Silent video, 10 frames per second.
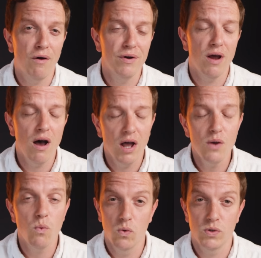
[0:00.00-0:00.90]
are an
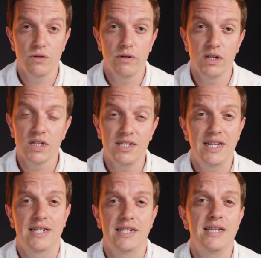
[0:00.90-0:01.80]
eye-watering
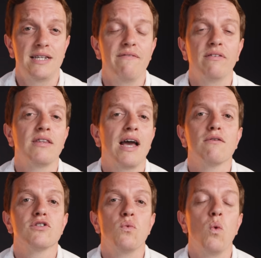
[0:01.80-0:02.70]

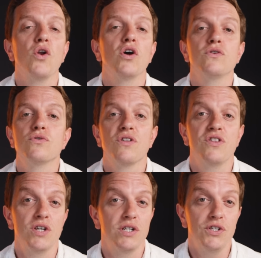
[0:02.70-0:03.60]

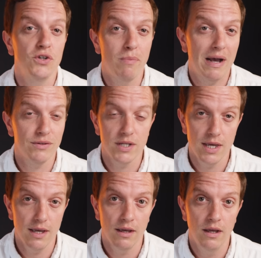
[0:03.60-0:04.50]
£67,132 a
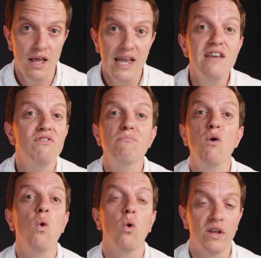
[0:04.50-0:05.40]
year. Even
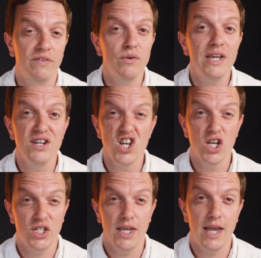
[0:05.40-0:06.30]
more if you need
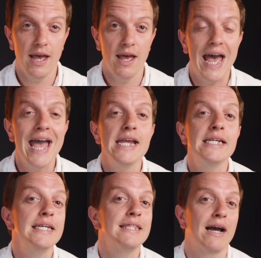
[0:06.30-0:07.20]
nursing care,
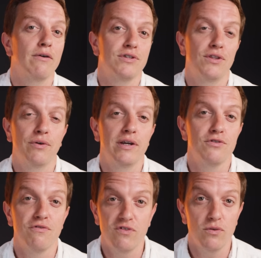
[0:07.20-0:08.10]

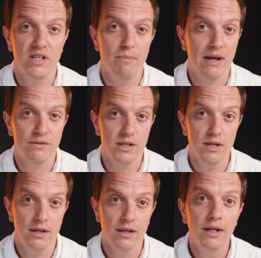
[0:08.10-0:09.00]
£80,340 a
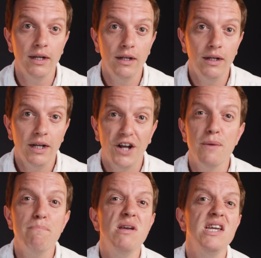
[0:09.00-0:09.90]
year. And
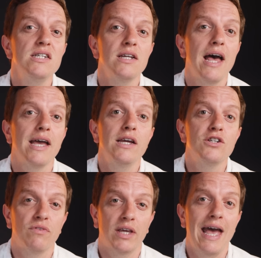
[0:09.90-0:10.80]
the median age
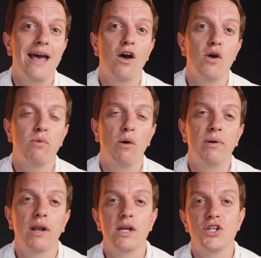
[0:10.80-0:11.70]
of the care home
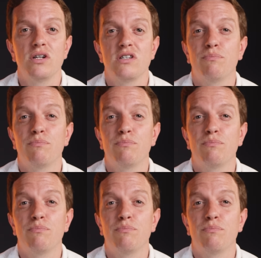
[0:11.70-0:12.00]
population is